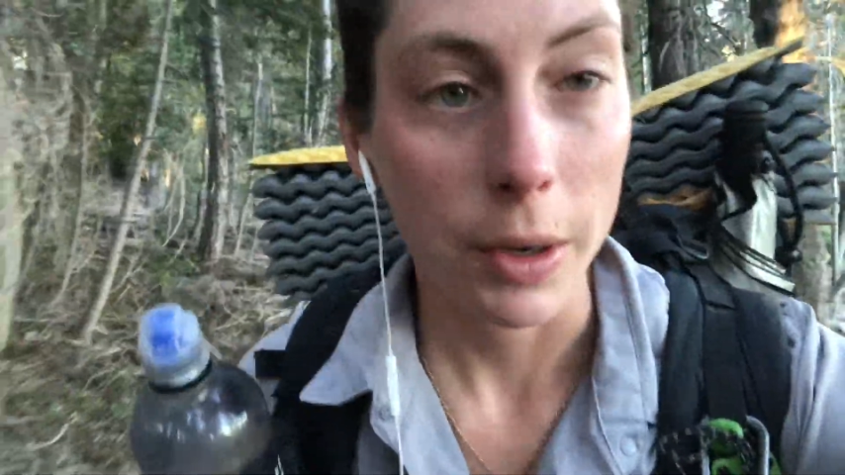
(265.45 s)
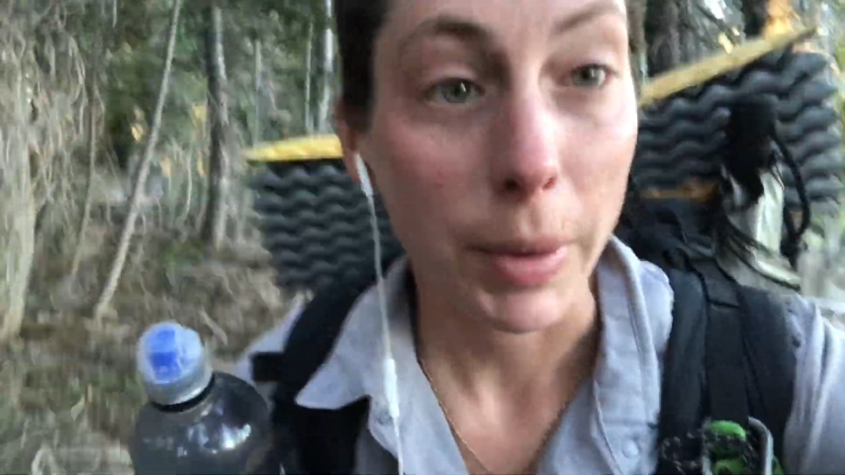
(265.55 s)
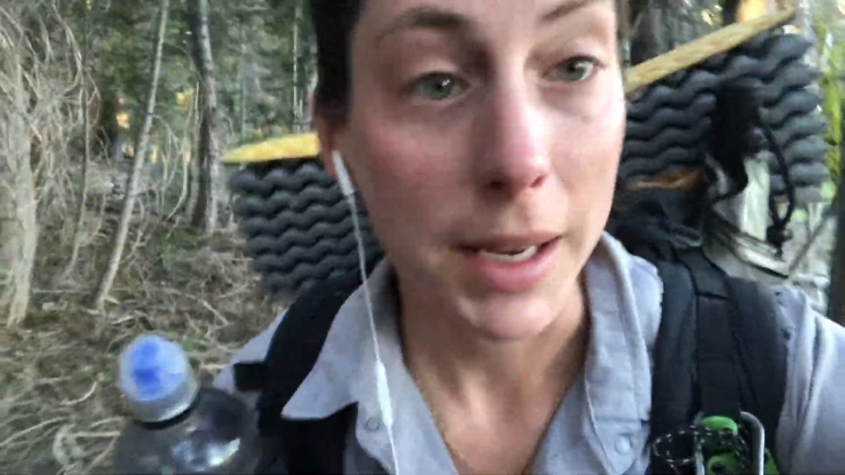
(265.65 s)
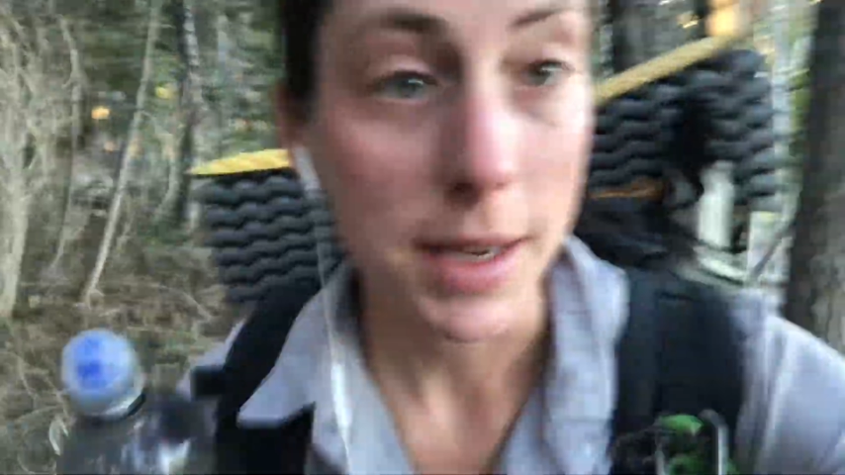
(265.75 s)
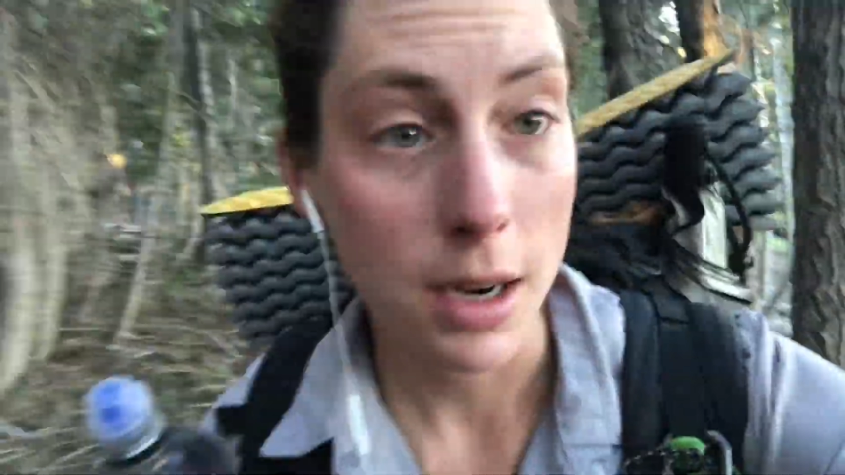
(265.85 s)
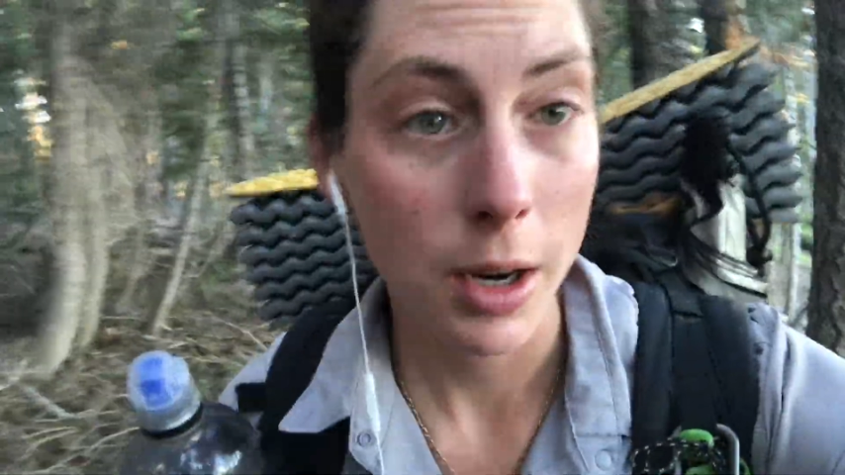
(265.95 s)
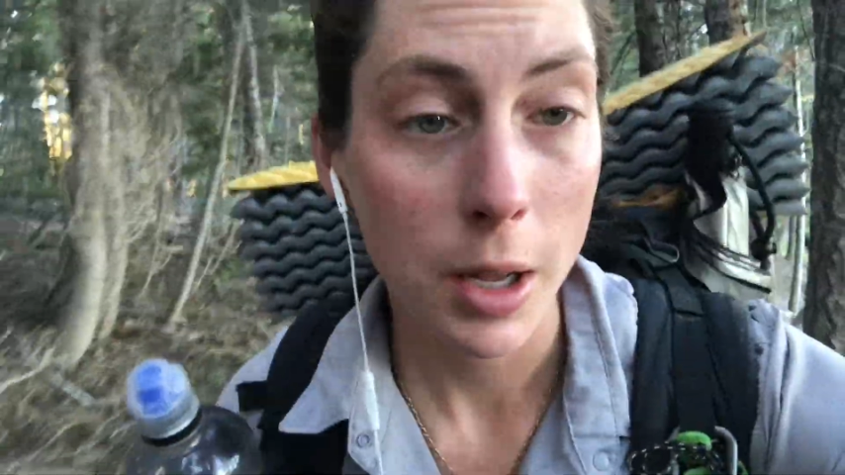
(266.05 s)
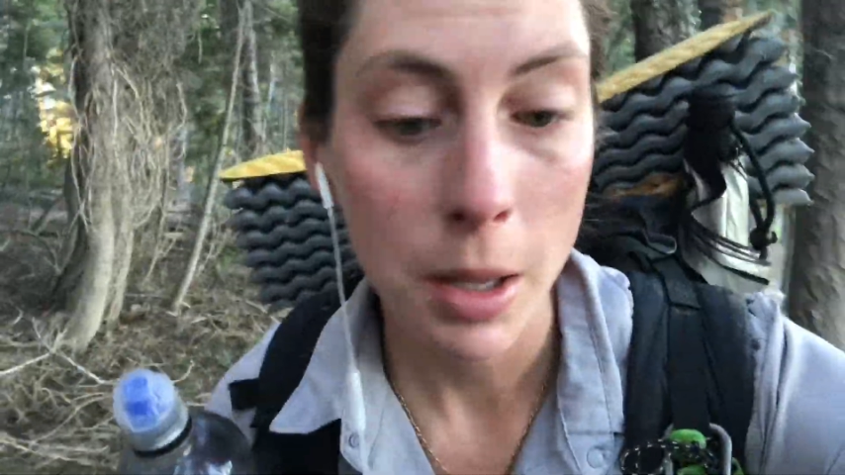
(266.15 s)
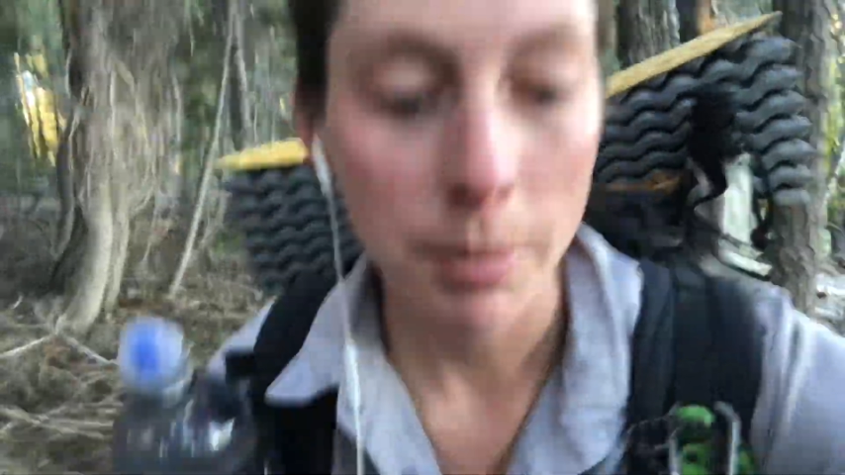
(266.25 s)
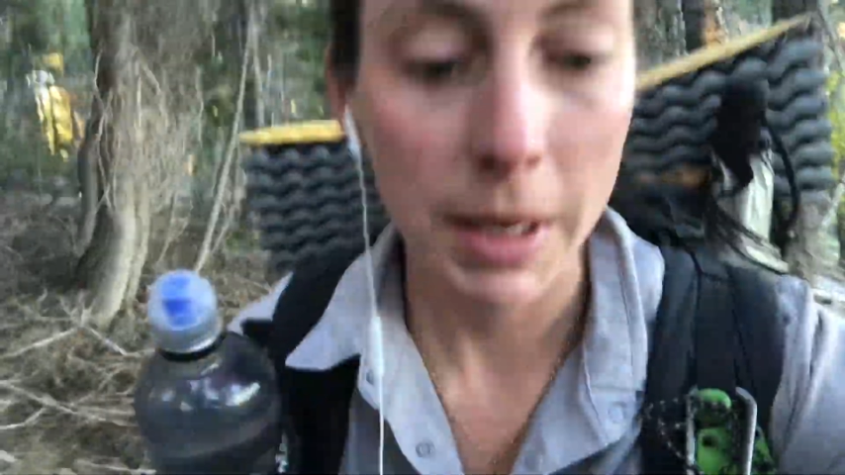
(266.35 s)
by deer
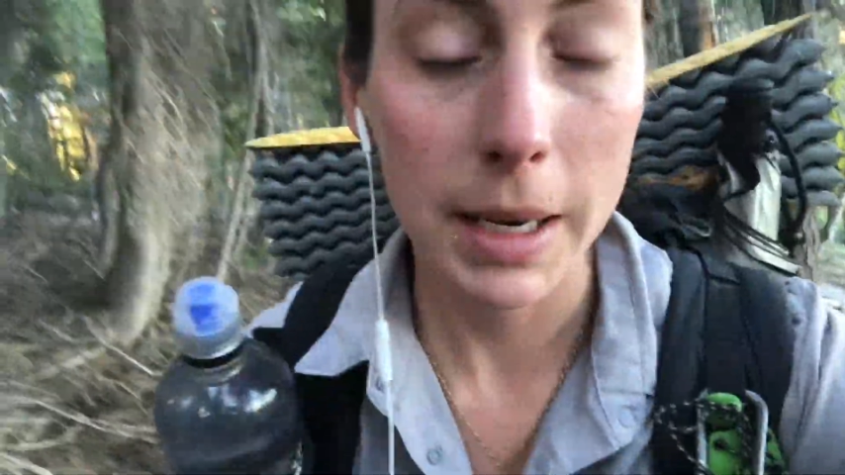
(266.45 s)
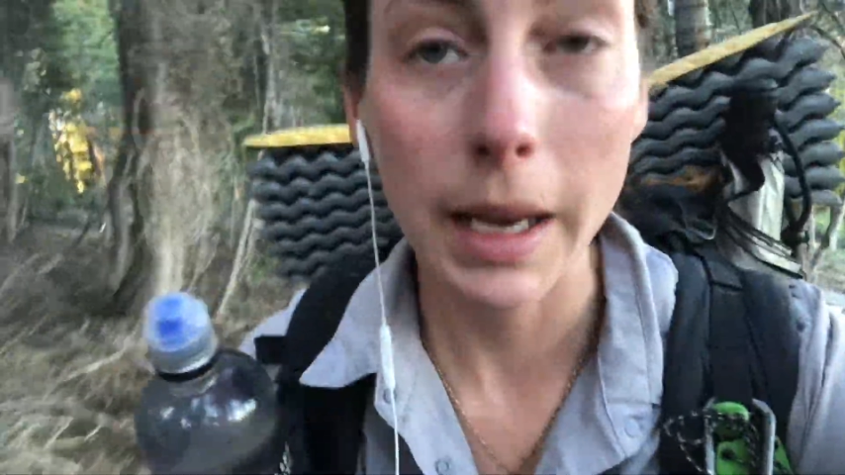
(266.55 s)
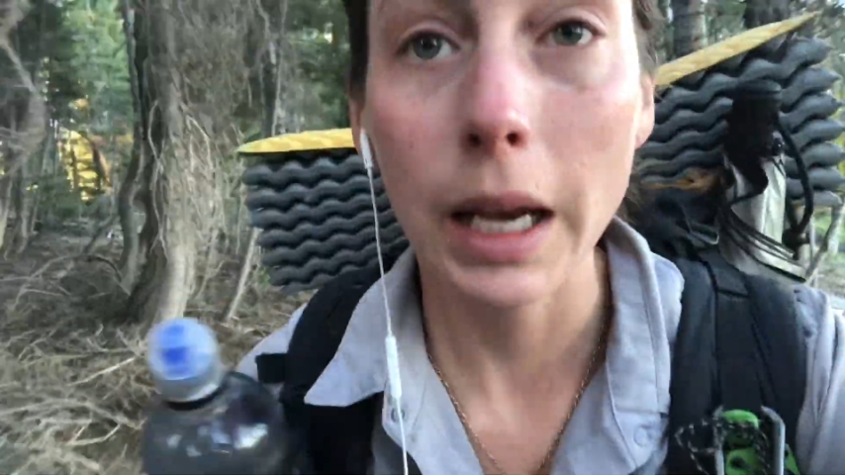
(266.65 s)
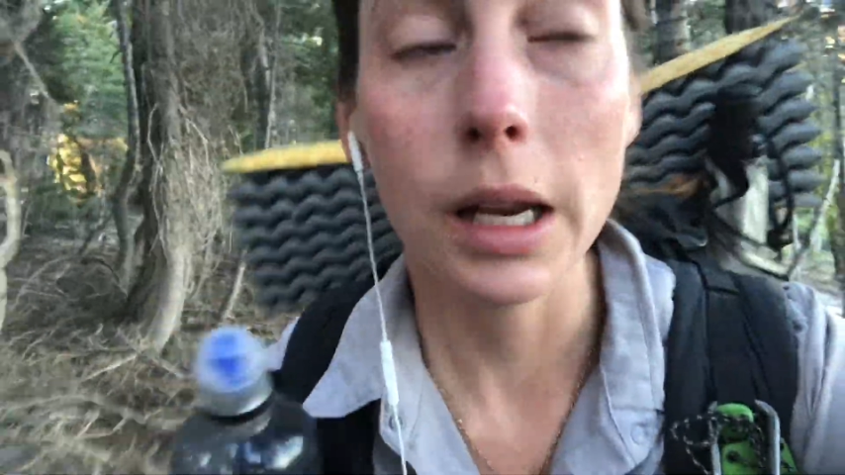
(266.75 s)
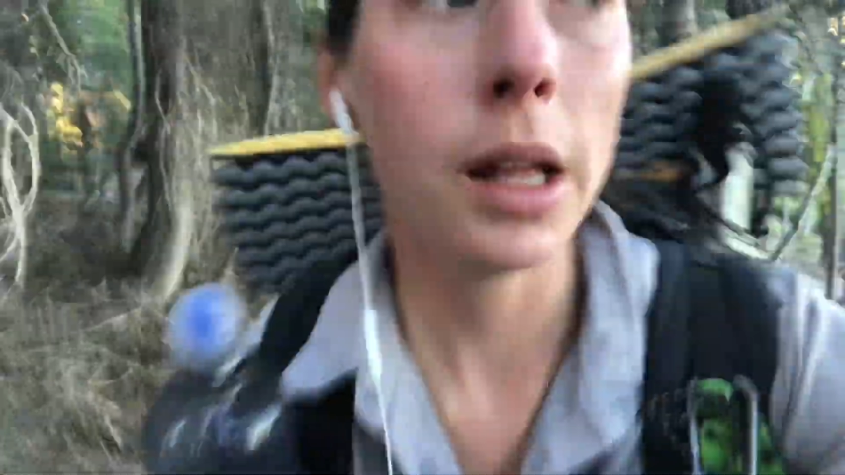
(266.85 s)
midnight.